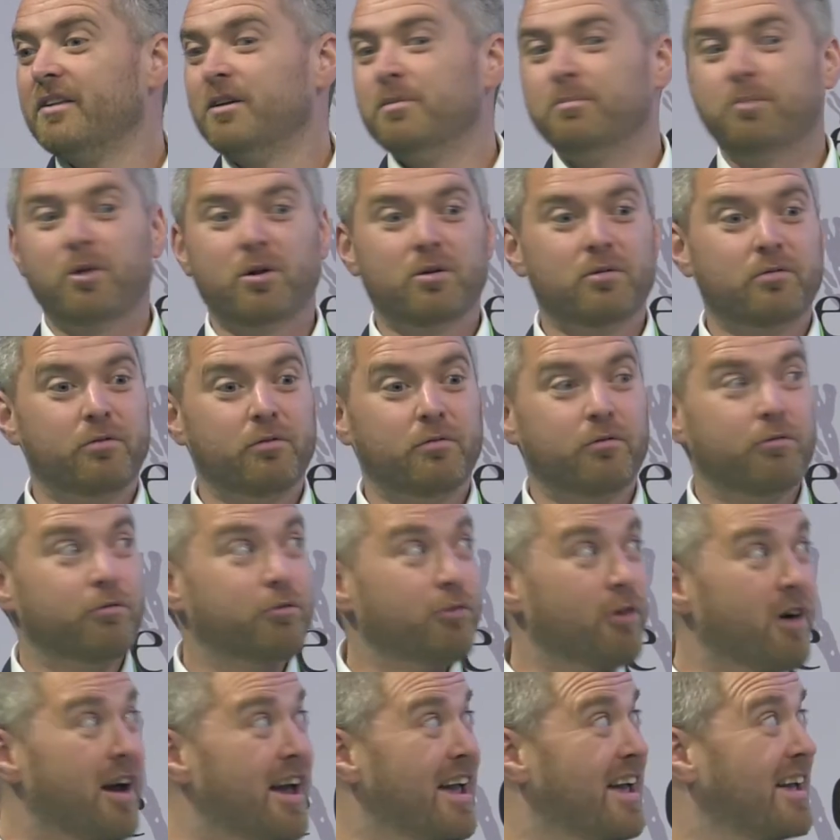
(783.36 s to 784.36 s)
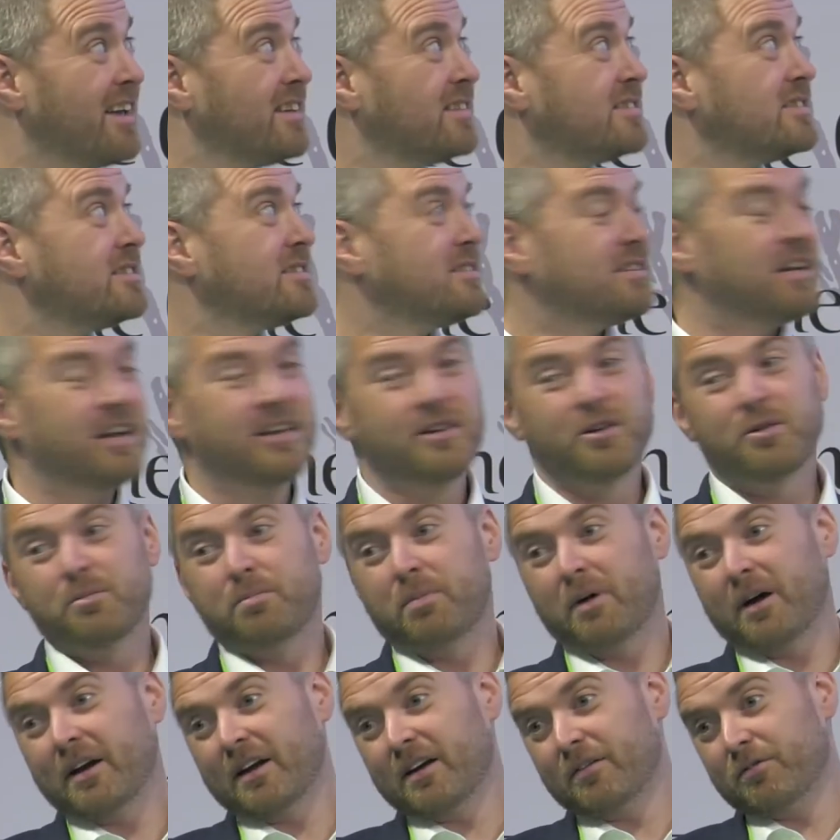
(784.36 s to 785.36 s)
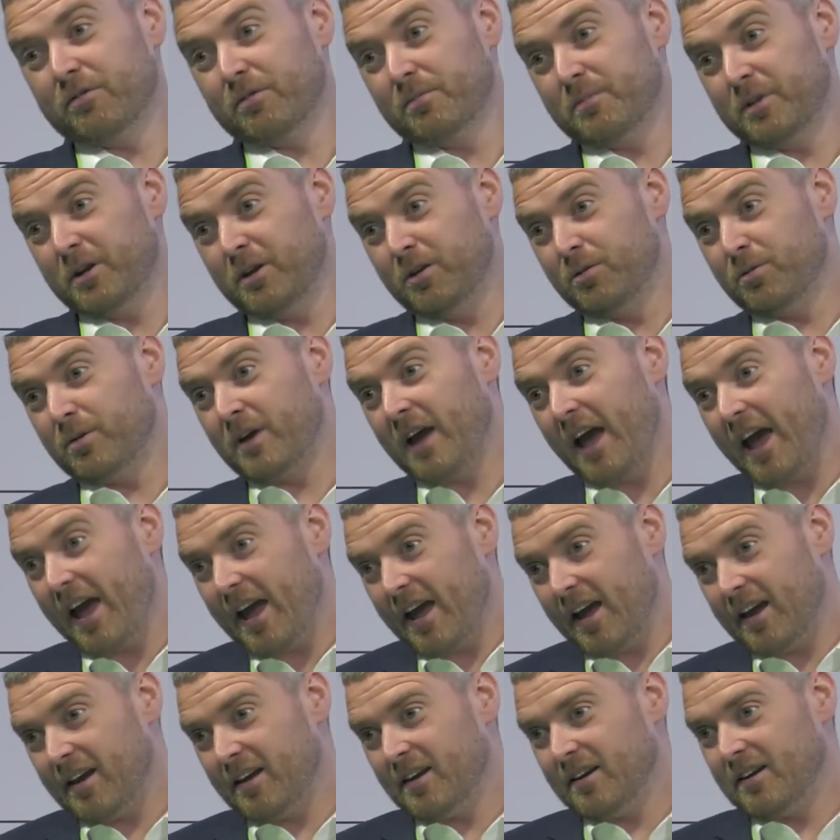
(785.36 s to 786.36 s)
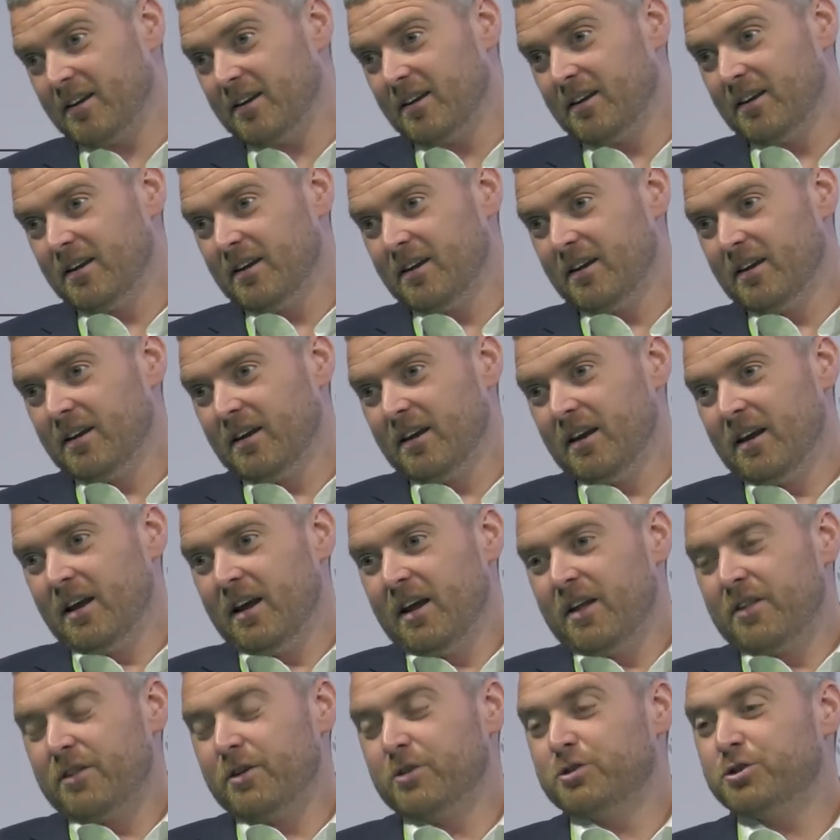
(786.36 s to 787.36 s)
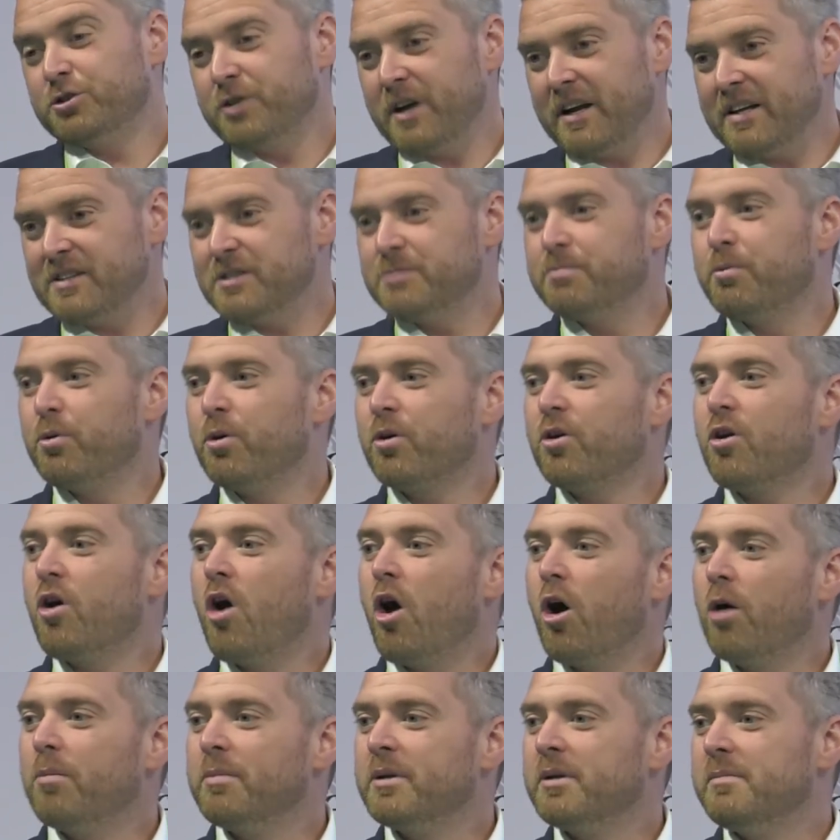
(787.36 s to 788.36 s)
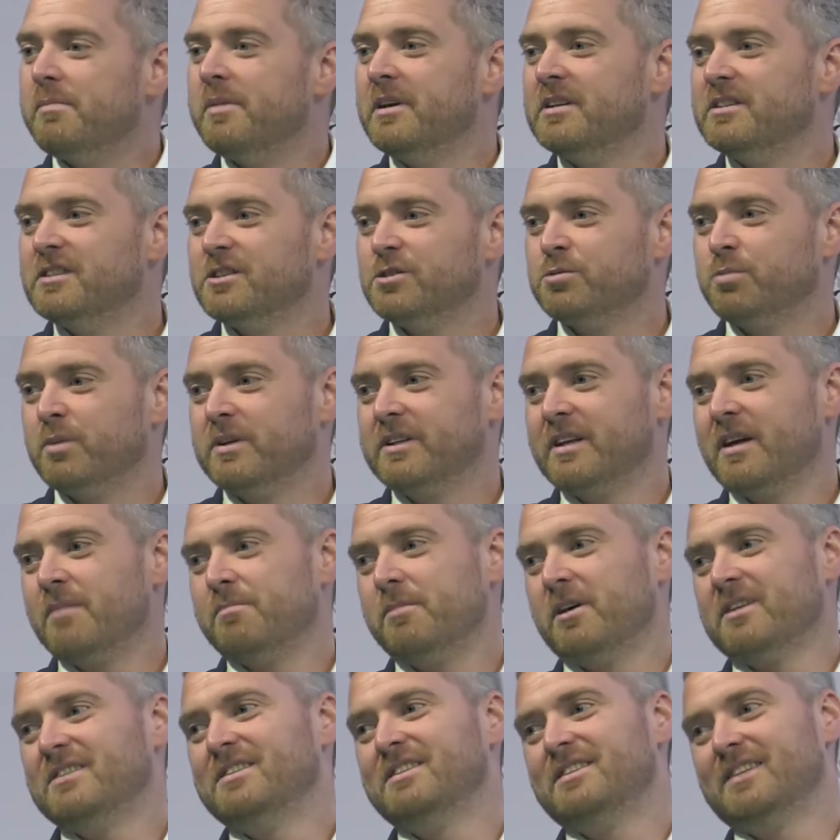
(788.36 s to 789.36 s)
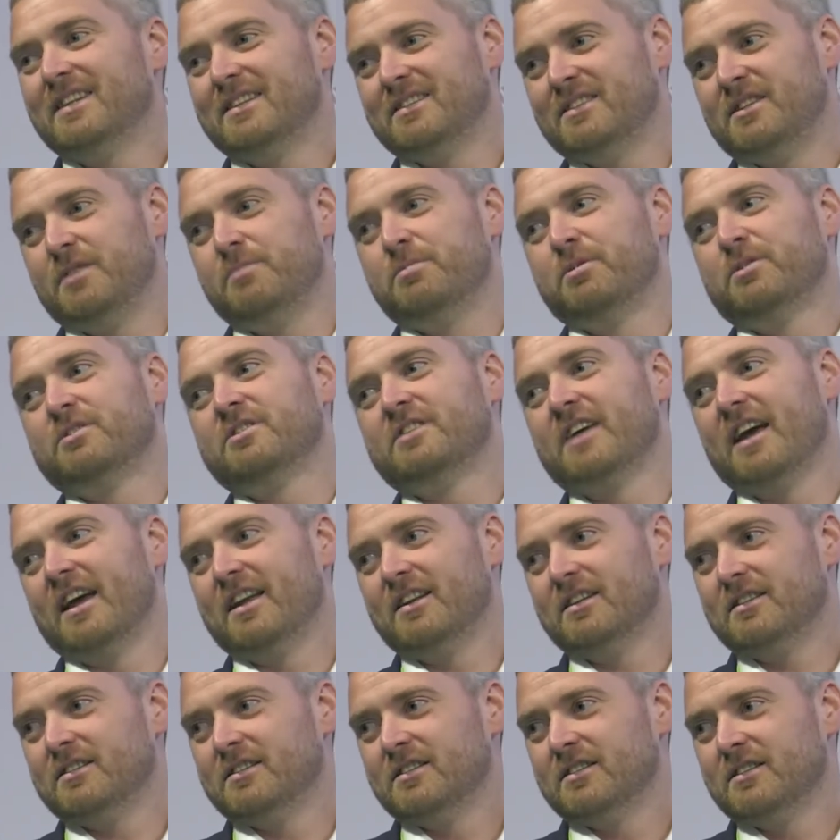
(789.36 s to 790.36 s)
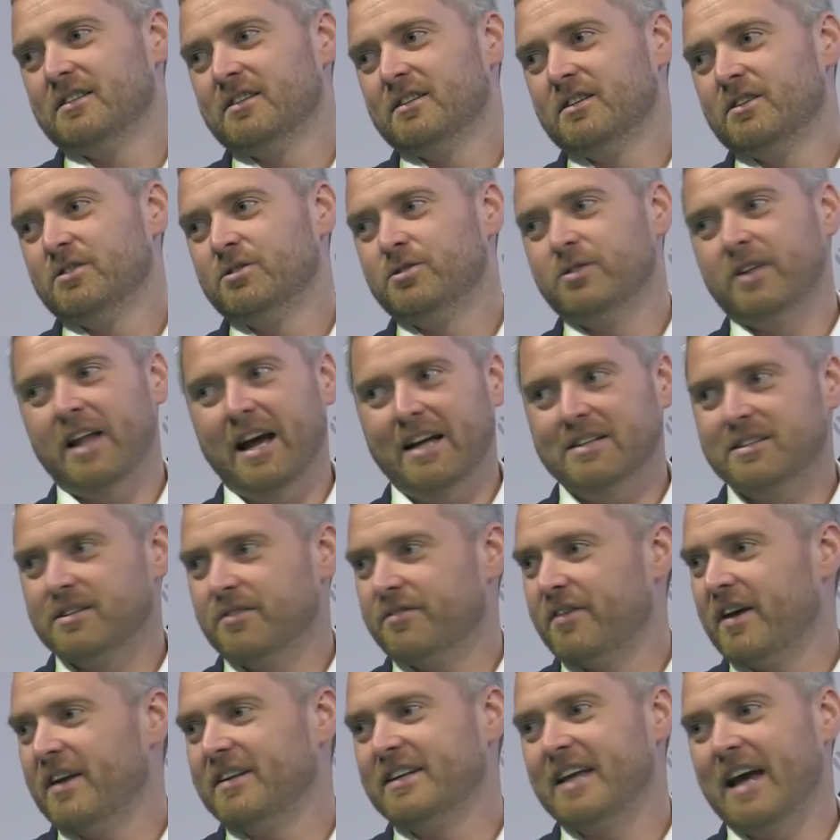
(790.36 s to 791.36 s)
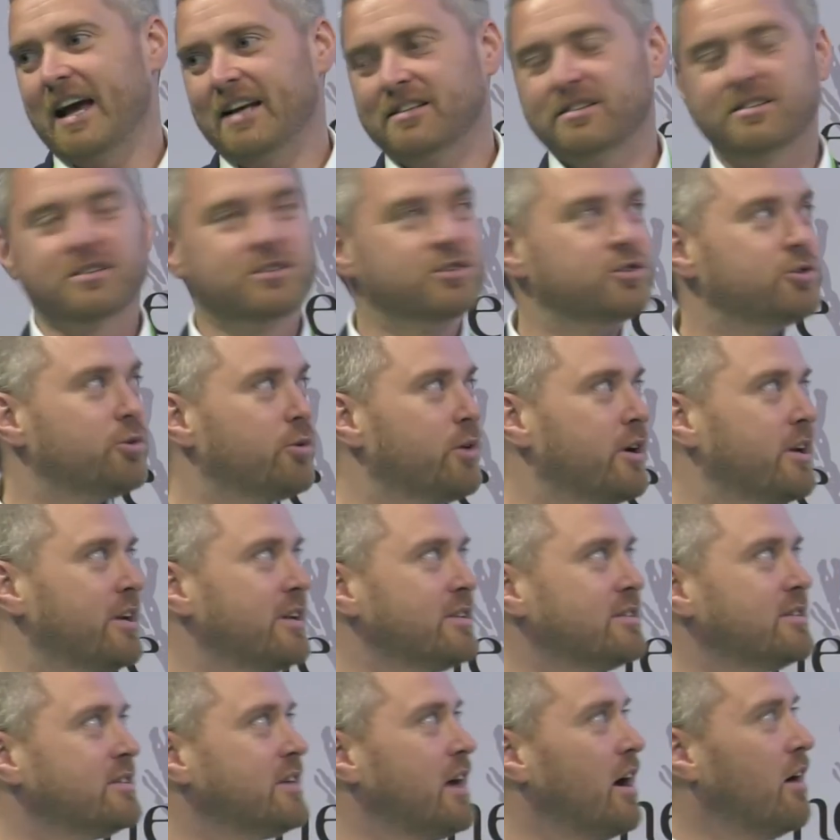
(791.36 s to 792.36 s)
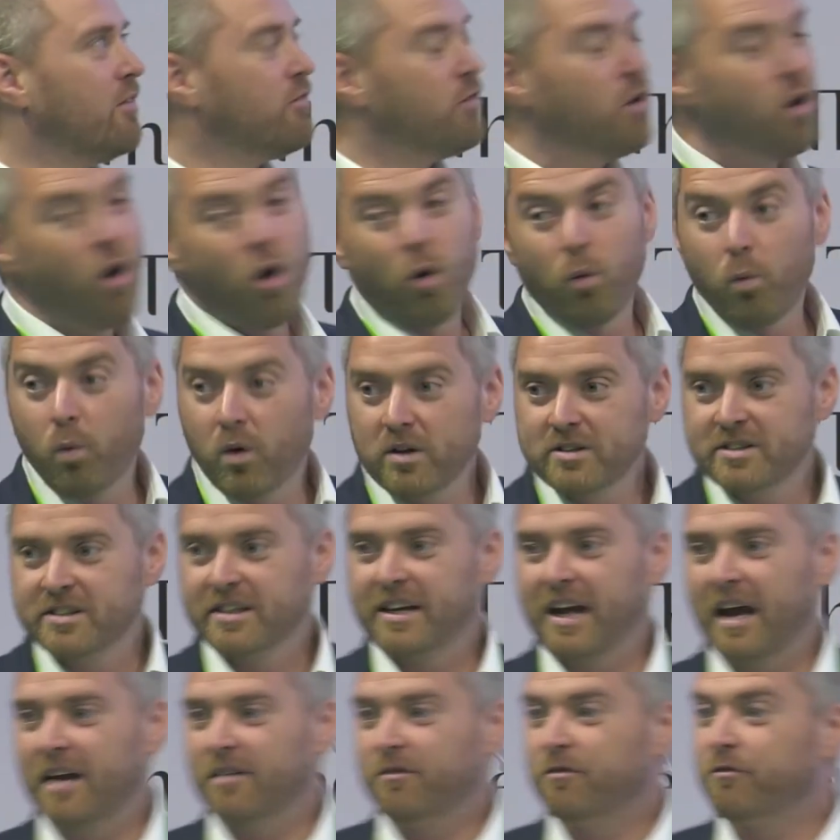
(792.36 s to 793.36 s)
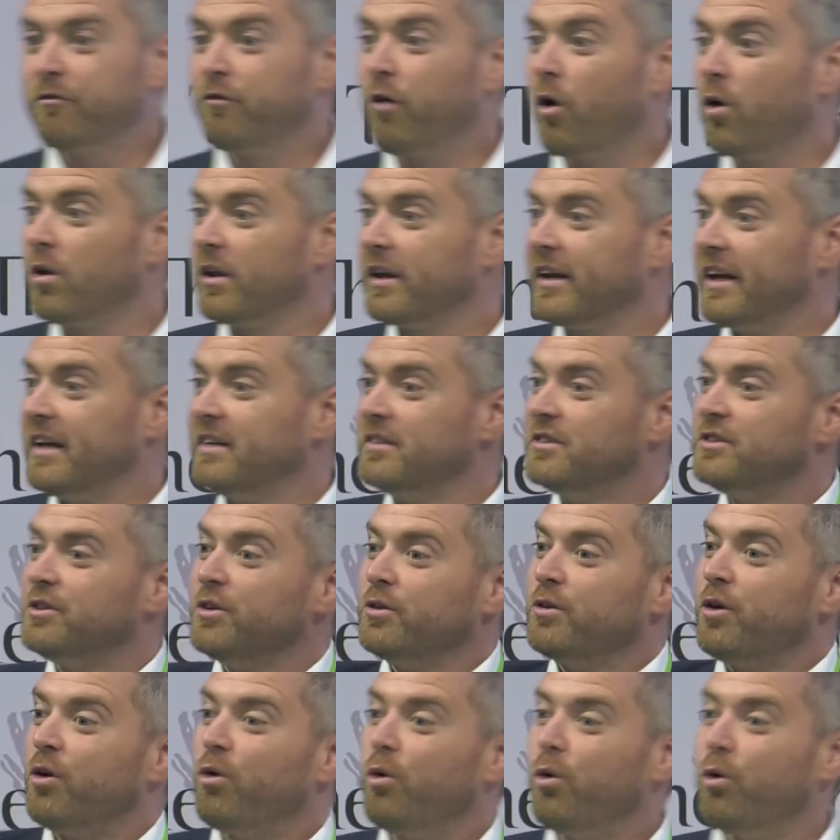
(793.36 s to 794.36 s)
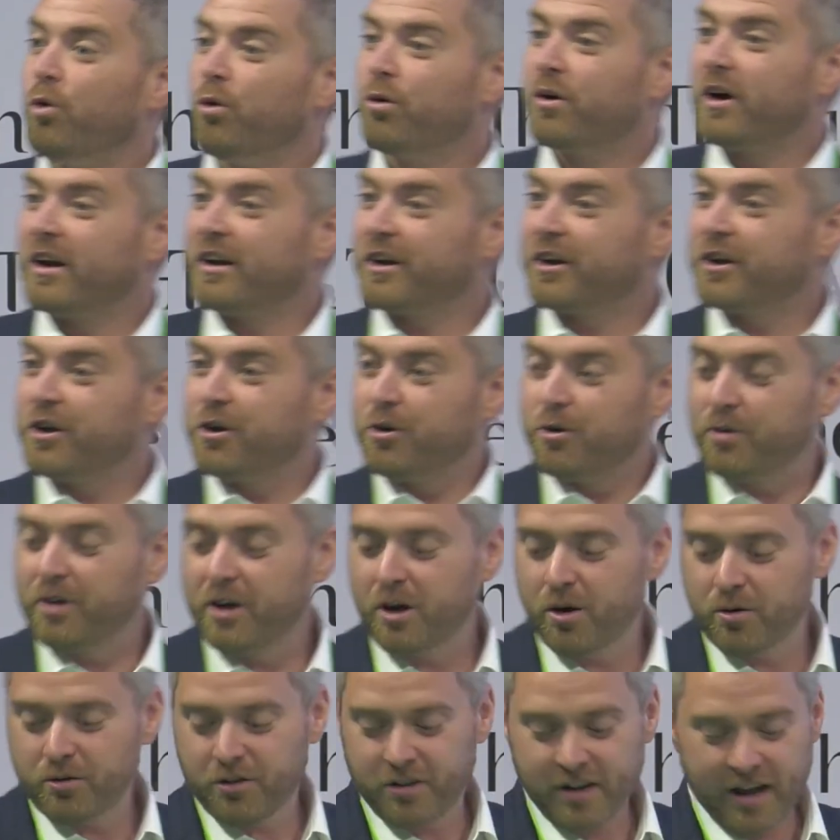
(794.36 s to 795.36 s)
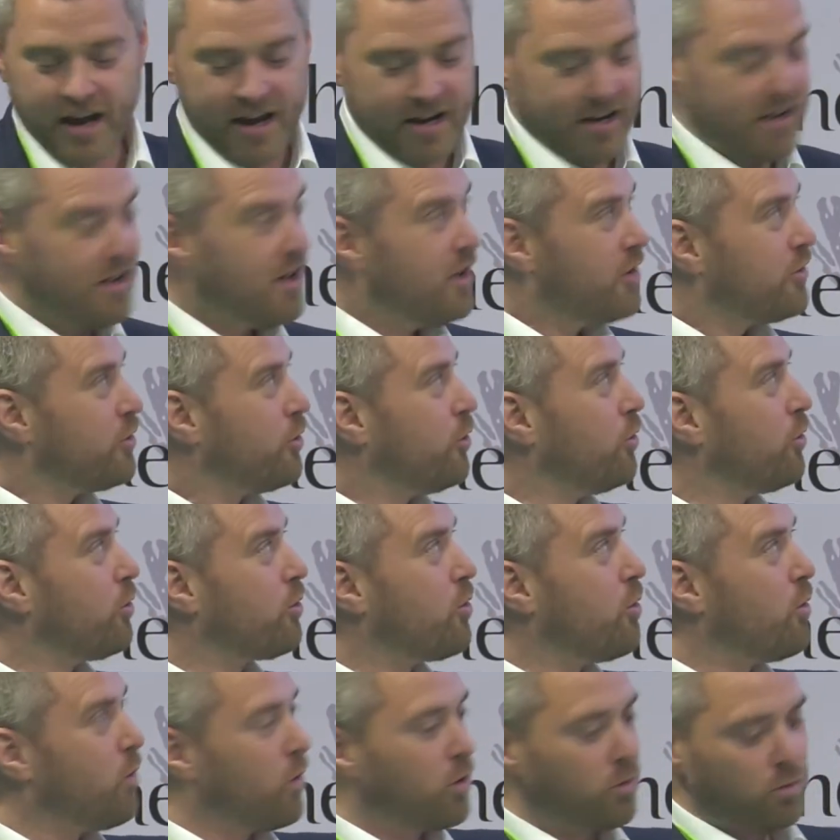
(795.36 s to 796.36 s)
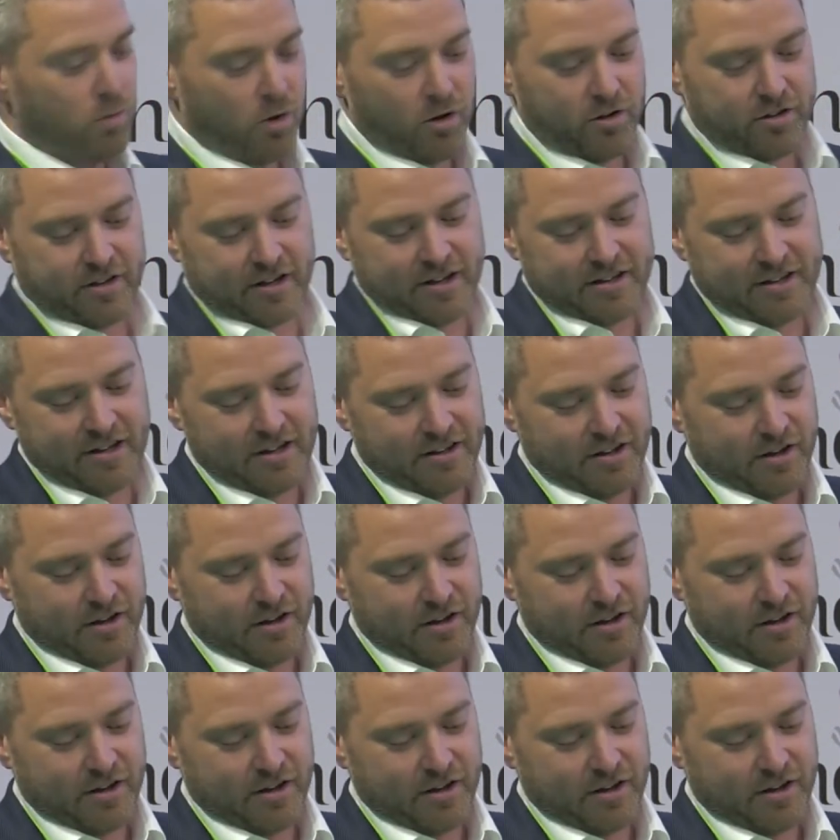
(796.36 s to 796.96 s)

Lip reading: their bottle from France and they're buying it from the UK, their transport carbon emissions went down by 60%. So that's a fantastic story in itself. Once again, falling into the whole kind of Curio thing, the whole Cornwall thing that